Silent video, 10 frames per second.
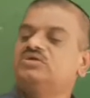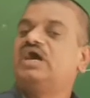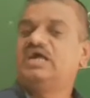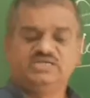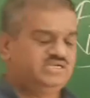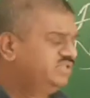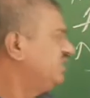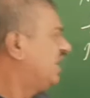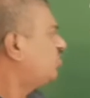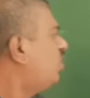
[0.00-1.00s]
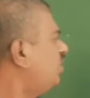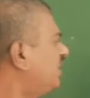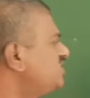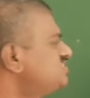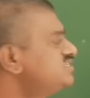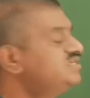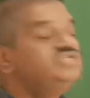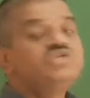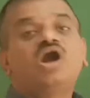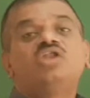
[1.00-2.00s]
and they are called as
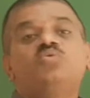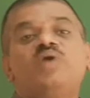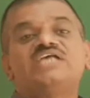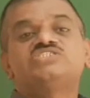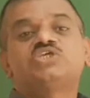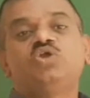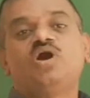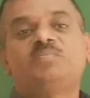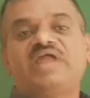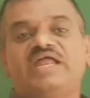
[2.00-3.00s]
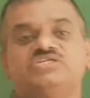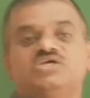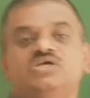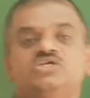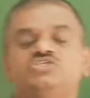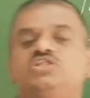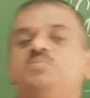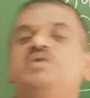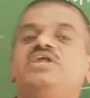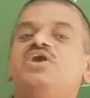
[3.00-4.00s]
non-vascular plants. So the
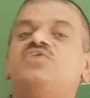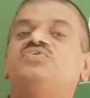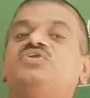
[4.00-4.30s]
meaning of